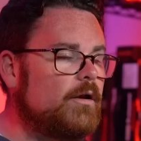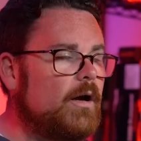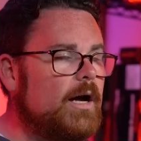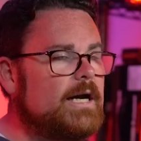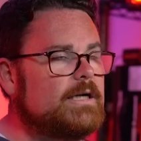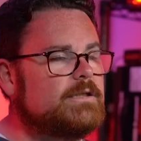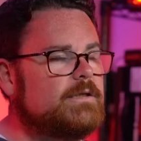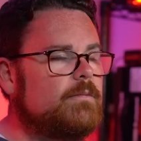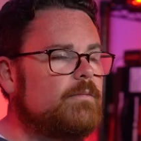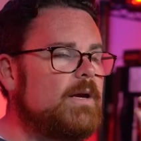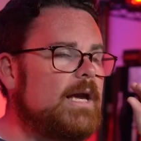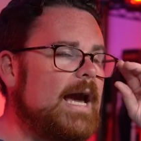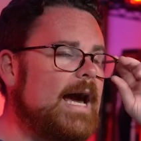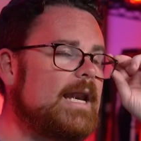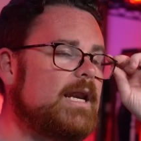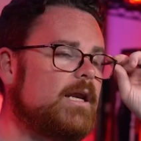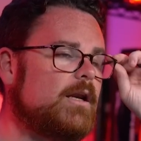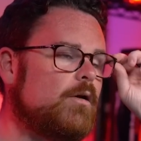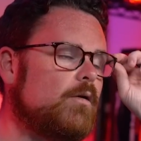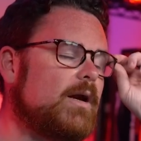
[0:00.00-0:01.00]
also be
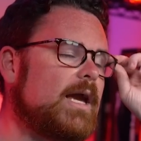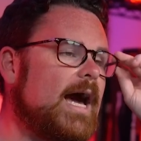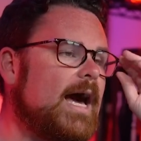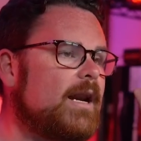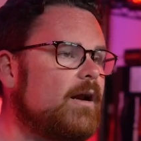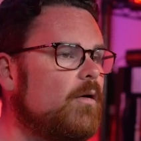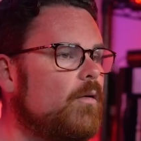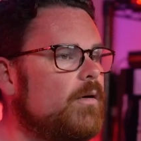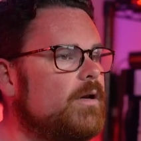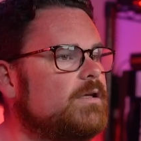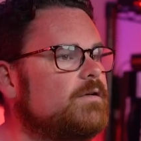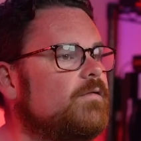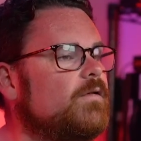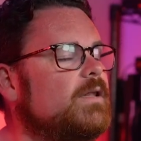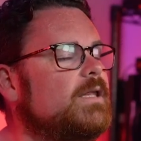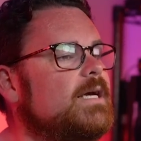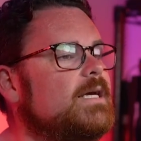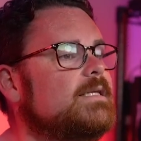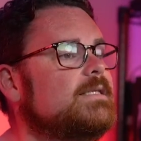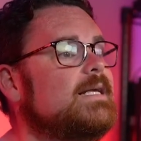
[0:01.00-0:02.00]
adding new categories for
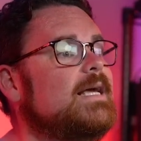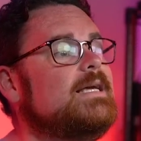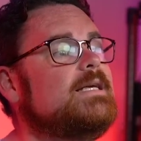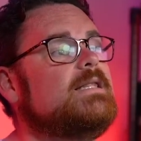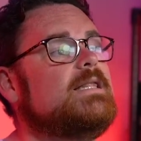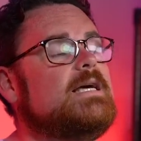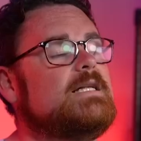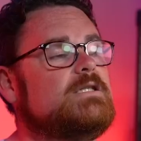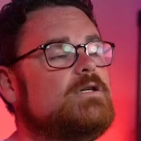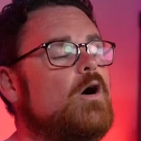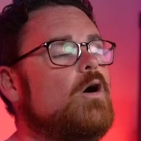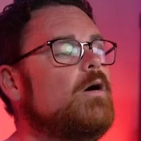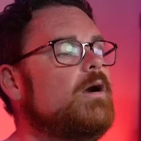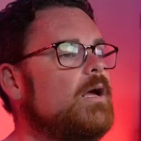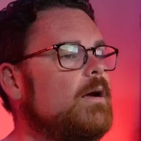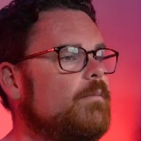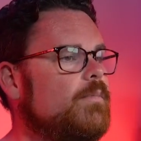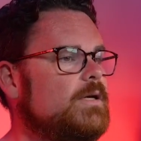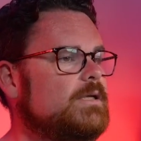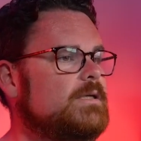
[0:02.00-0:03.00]
things like that's already
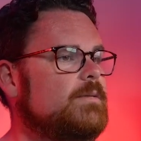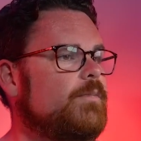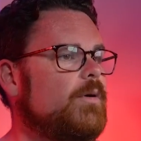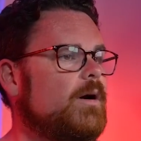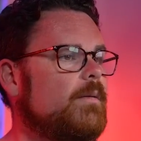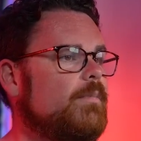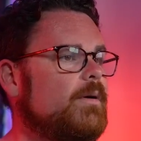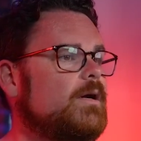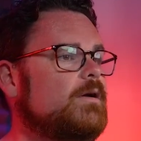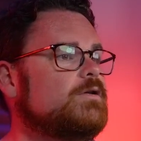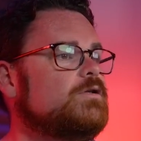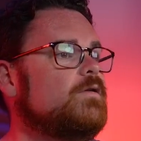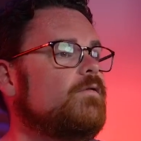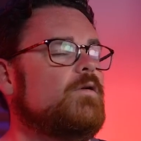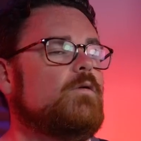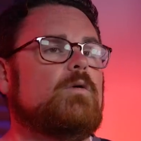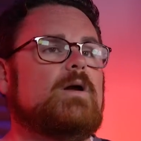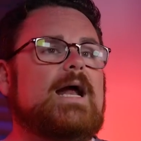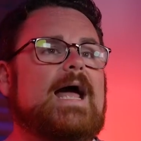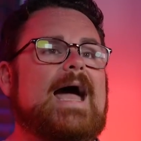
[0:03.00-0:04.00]
on PC Part Picker. So if you
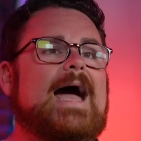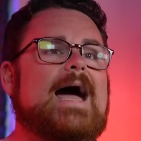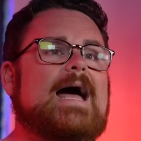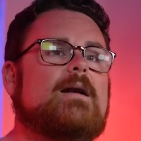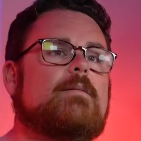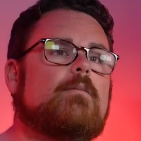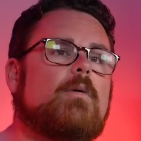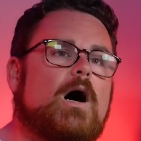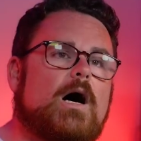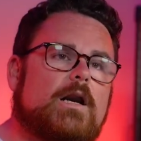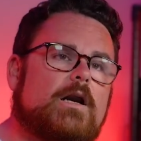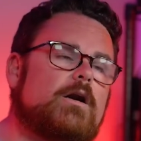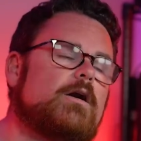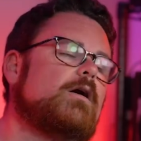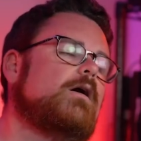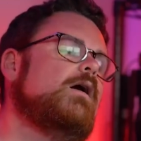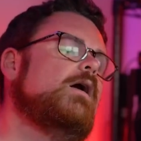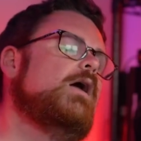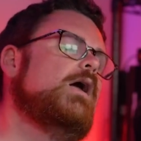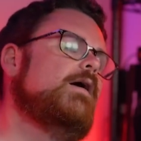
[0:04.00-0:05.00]
want to add
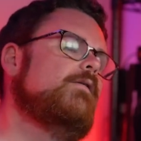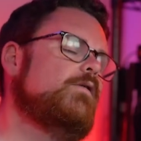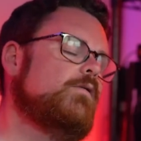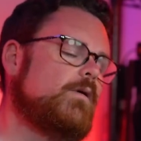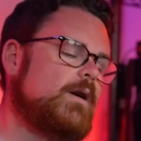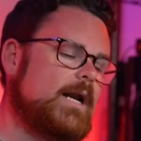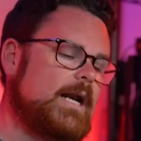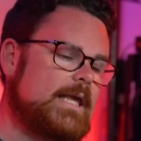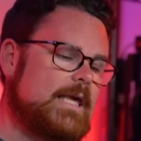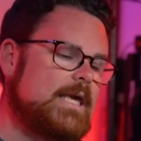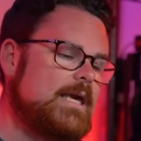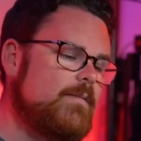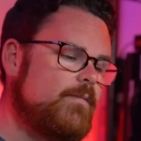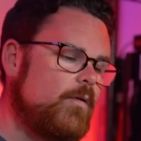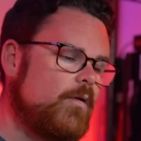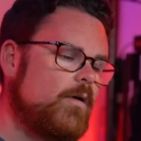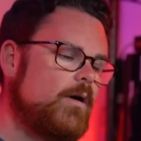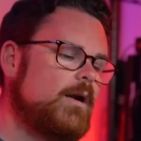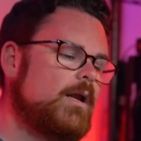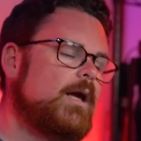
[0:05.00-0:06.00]
monitor, you want to add
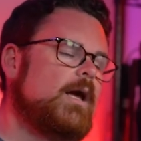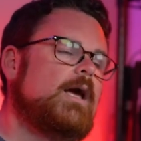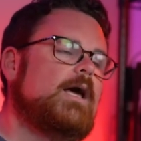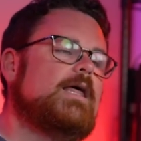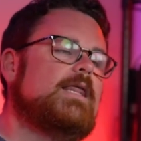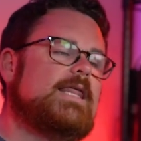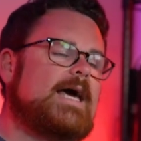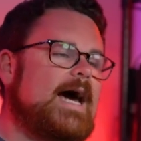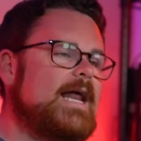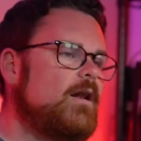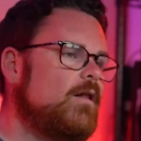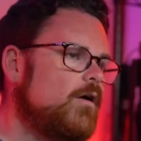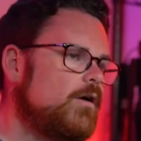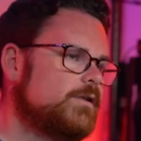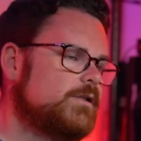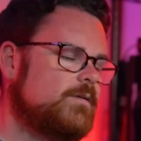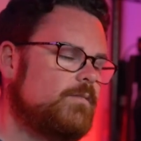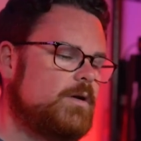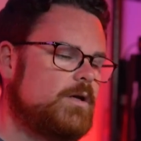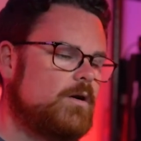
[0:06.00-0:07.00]
keyboard, that'll
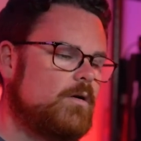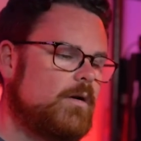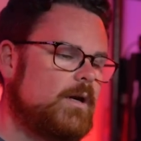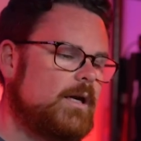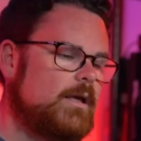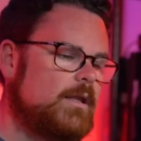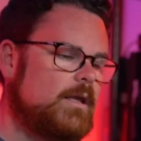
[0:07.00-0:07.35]
also be going in